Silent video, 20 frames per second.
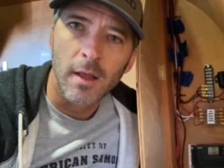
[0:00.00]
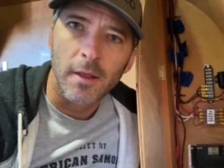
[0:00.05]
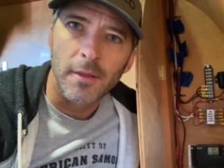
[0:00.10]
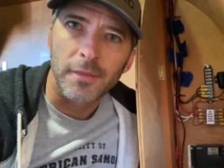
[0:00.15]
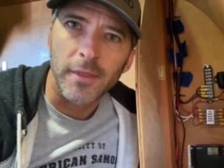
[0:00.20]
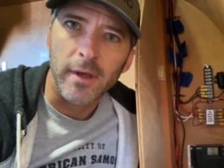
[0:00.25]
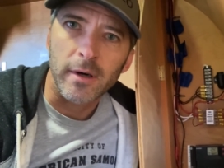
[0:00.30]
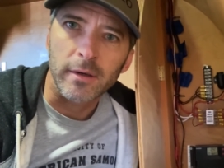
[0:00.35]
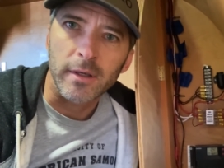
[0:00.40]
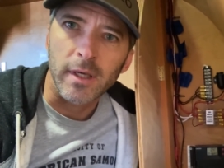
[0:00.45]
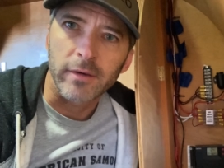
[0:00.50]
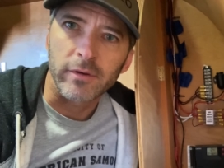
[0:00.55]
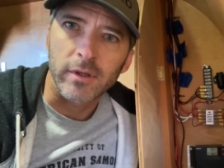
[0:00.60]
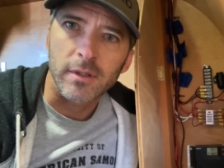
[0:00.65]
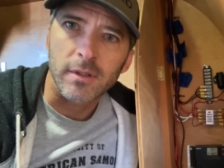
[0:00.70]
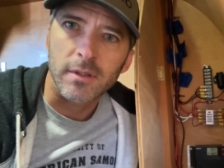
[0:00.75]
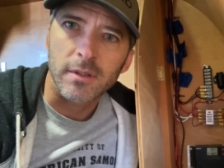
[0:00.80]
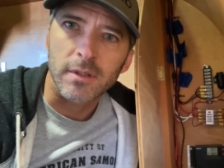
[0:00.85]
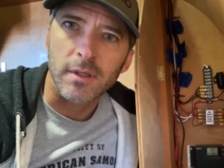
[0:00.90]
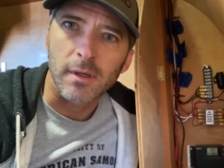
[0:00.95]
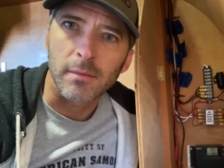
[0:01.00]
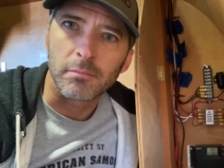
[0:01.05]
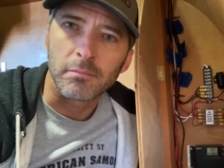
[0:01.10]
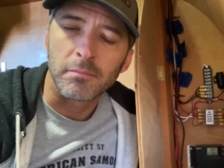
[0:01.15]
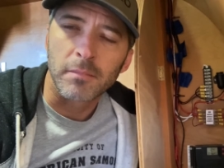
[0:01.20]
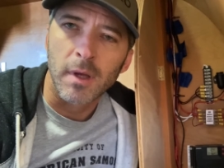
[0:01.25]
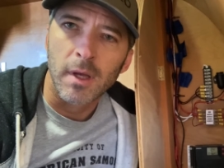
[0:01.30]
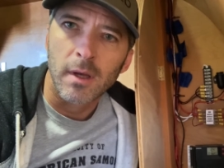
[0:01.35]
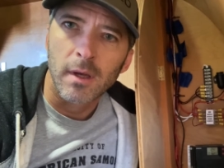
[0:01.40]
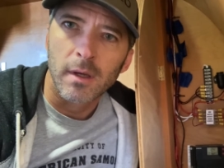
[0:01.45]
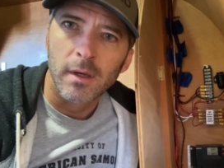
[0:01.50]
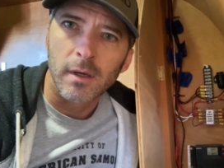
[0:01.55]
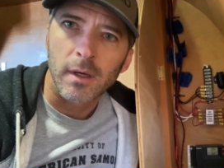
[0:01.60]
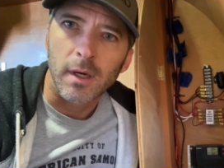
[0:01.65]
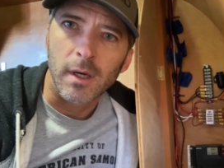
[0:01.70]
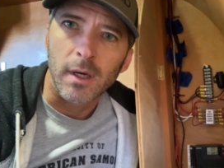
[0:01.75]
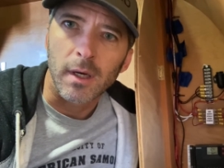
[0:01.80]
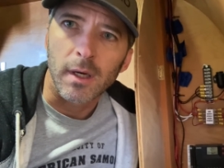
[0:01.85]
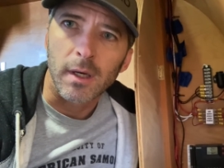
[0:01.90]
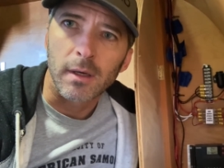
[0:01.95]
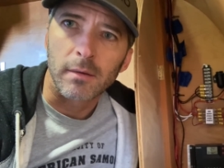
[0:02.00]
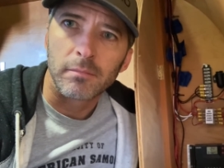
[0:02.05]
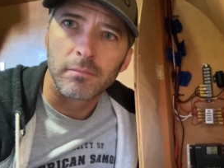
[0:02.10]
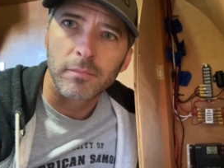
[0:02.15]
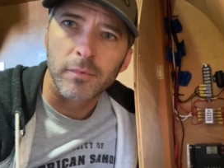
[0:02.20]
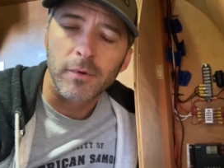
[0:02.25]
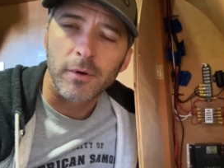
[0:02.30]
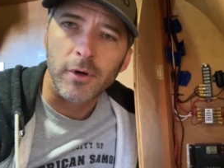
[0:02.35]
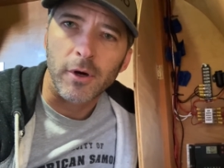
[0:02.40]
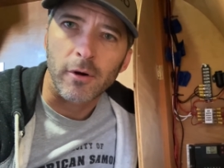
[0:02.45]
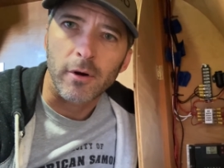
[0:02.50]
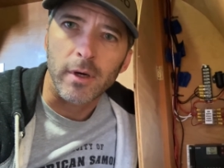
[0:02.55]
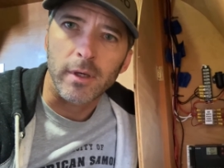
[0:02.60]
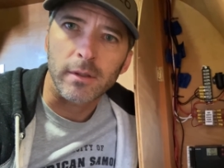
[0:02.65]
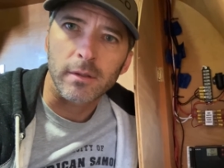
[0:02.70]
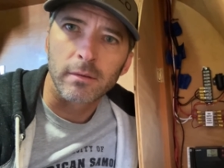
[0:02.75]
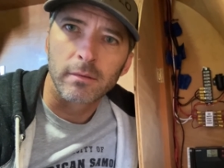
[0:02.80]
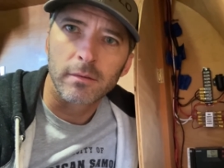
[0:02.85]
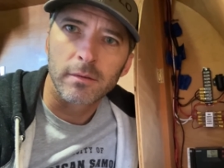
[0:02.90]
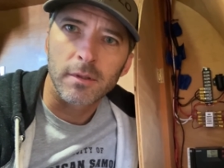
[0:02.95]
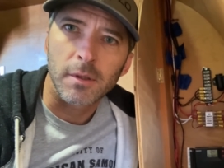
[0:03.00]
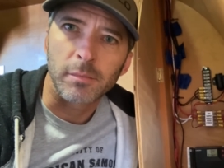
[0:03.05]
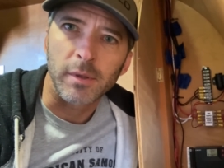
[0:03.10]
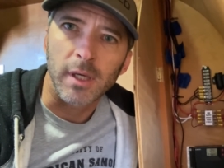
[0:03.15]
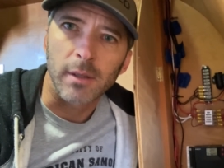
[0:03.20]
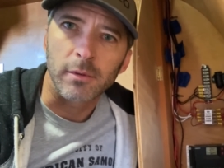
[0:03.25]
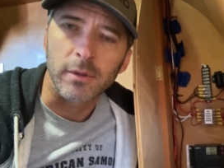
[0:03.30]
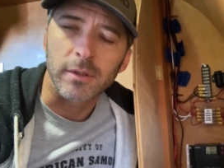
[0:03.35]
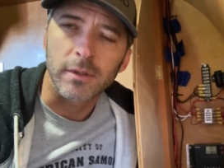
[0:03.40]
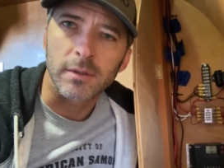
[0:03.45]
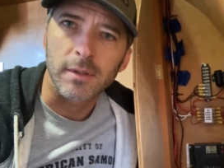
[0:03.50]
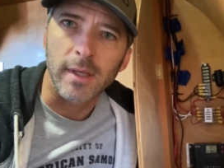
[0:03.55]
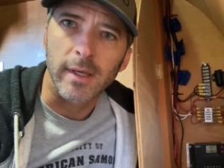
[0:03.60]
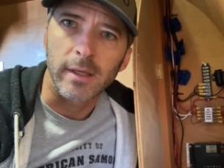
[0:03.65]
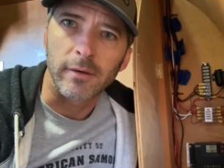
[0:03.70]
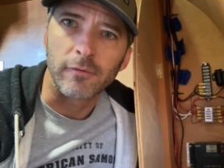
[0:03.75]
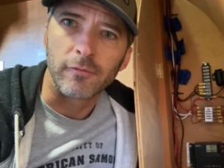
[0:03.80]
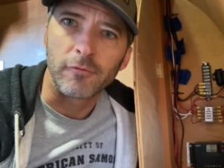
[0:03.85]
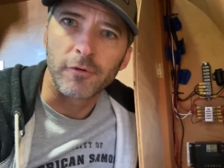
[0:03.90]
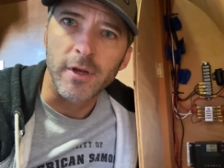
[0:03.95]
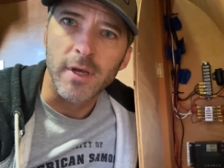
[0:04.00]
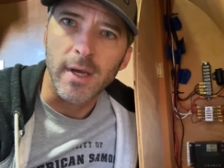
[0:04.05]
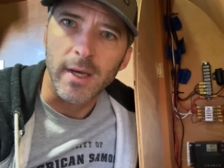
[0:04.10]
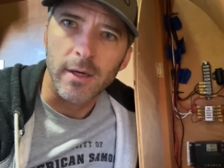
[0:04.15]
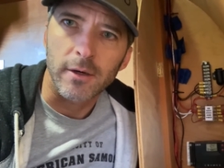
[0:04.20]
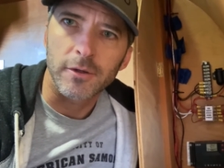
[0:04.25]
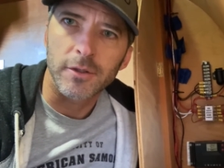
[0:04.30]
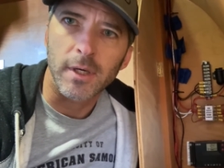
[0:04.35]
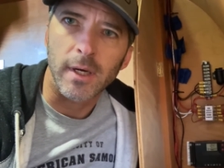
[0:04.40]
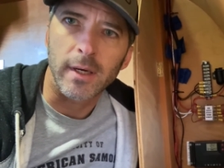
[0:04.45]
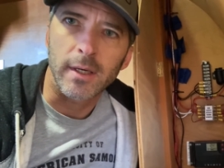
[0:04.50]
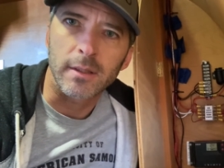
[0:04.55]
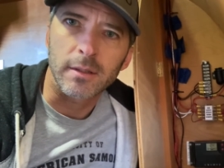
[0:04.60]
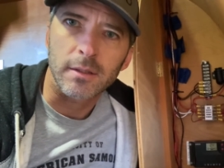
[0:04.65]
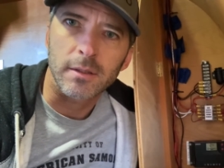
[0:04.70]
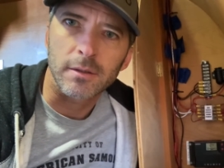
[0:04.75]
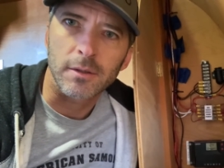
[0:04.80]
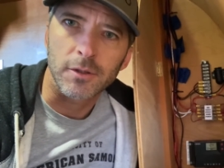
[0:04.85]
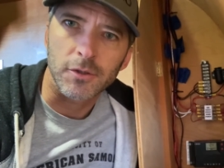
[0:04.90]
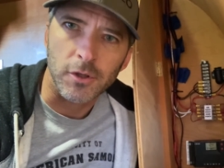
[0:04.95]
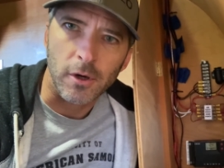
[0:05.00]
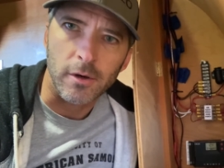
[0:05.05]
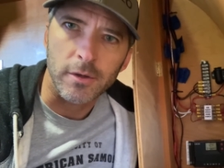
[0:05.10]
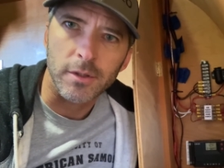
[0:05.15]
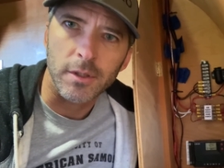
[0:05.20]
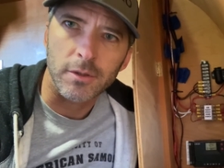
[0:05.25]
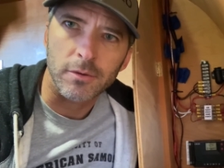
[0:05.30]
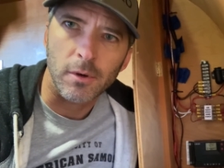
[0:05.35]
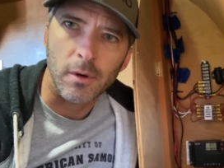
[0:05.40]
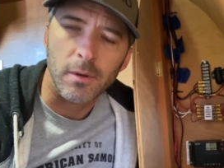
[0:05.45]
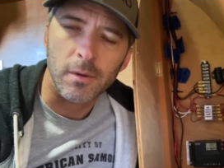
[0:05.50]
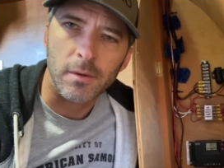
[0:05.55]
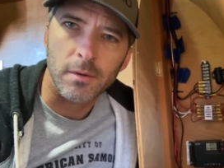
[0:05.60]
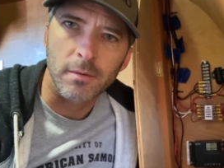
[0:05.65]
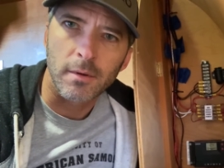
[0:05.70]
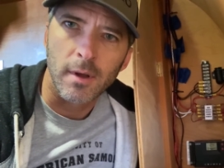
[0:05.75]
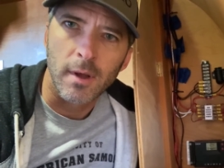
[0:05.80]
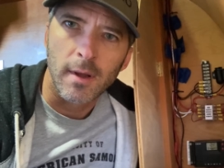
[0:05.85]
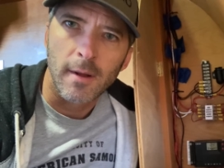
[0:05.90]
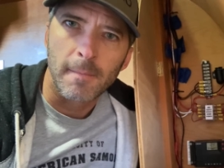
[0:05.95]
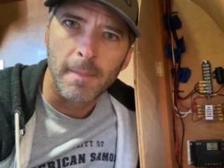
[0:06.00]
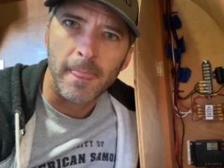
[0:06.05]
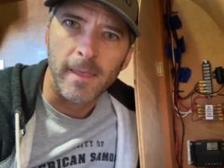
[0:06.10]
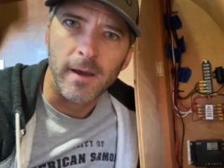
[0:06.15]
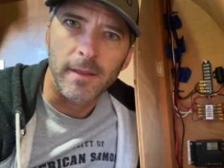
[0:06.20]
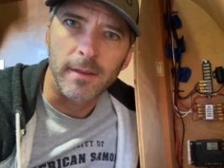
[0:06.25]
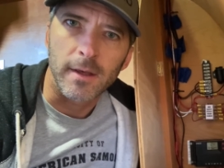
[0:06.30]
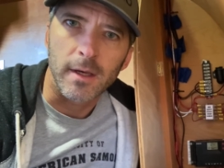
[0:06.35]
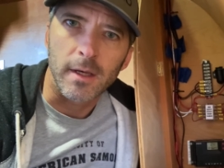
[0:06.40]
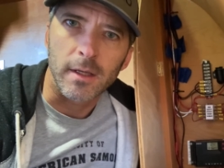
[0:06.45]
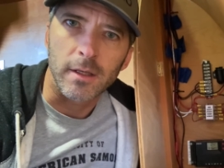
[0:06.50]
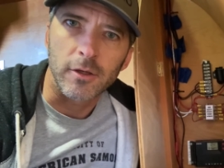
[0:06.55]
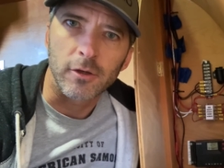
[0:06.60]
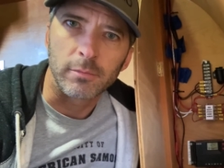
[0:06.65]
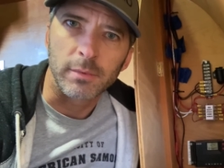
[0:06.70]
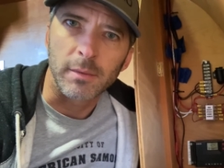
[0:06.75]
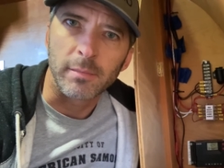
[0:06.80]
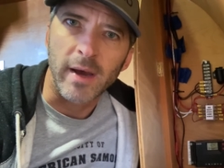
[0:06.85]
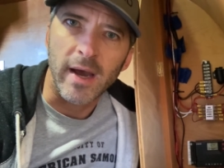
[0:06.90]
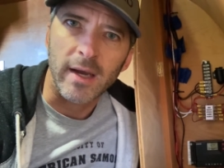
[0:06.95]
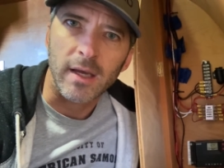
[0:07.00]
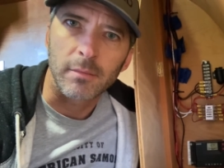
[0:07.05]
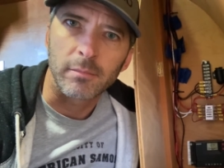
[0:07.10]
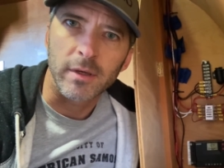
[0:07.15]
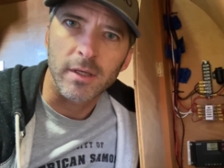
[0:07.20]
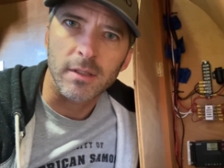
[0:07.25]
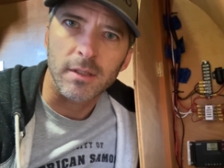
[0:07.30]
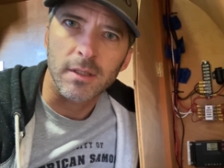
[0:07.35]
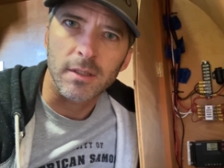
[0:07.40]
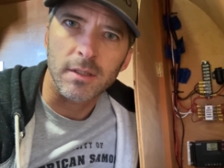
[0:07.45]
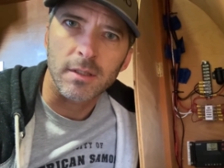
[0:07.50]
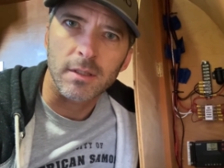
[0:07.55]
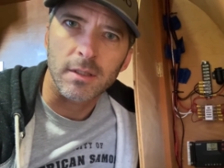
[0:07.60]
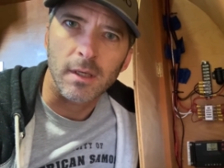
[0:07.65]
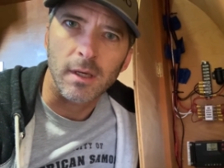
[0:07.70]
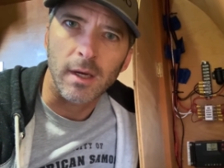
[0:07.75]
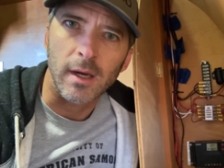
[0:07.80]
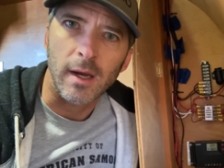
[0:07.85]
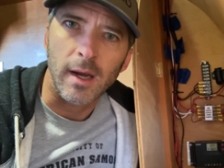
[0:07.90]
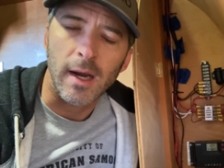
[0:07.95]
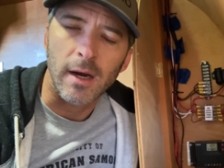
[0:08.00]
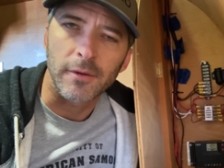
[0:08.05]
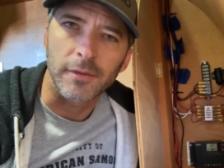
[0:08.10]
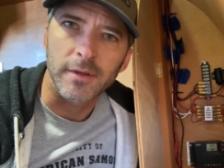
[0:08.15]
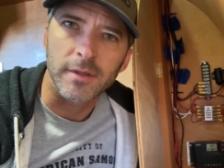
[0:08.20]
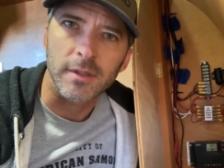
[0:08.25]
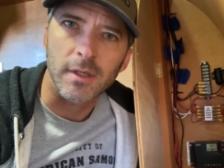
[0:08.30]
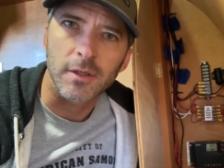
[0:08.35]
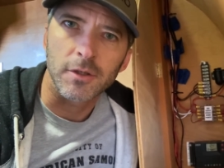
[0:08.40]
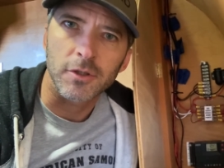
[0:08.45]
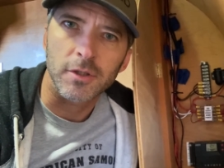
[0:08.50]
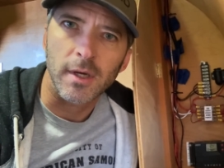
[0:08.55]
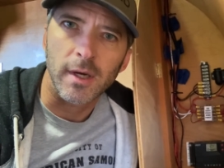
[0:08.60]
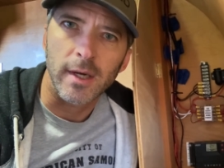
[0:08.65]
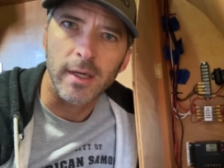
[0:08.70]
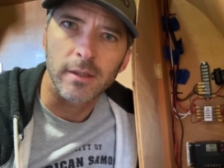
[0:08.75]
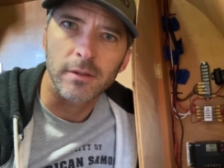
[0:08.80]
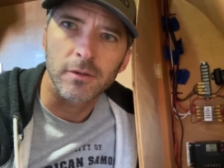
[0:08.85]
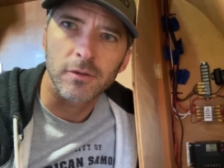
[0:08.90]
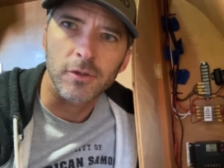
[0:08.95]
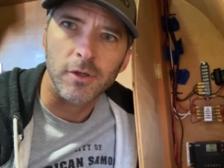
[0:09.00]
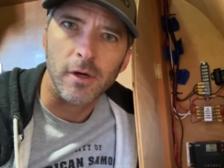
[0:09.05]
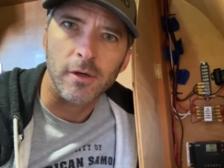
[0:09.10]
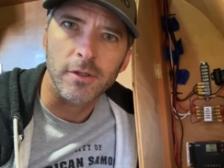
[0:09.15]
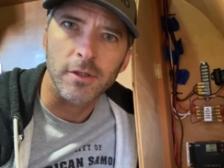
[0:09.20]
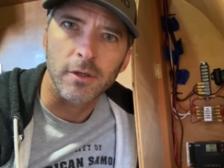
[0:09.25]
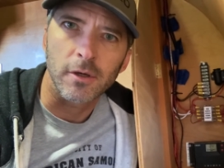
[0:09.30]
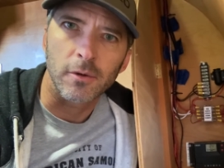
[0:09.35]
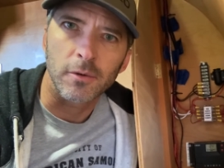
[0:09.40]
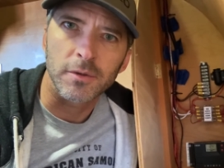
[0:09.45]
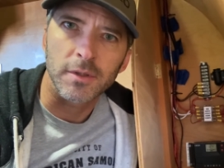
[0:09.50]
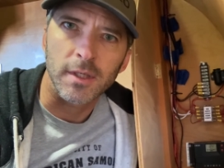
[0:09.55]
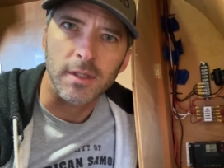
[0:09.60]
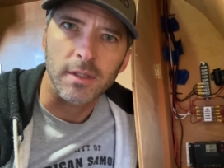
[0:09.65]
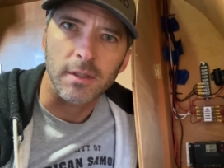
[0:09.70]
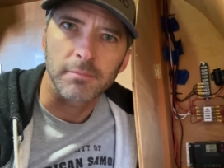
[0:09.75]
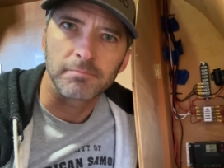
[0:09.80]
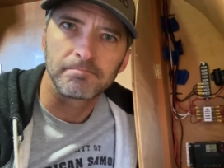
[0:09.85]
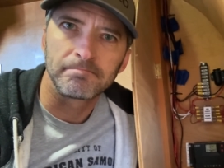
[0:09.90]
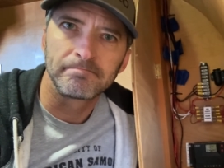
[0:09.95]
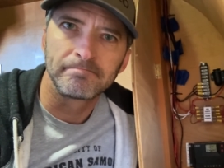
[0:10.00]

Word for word: That'll give it some uh, current to be able to then re-energize the charge controller and then you'll be back in business uh, out in the sunshine charging your whole system.